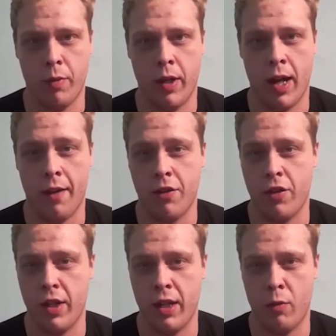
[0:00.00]
but I've
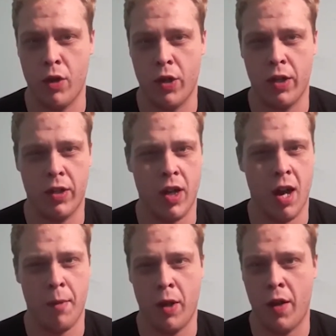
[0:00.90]
seen where you can
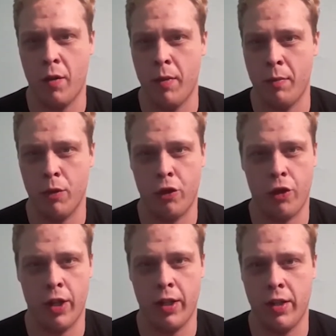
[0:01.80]
comment on other people's
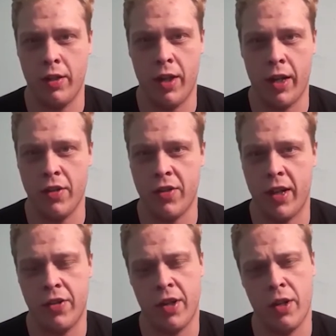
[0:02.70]
shit and dating
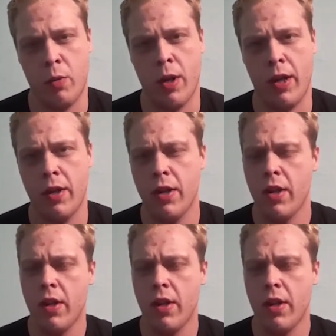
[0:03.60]
sites anyway,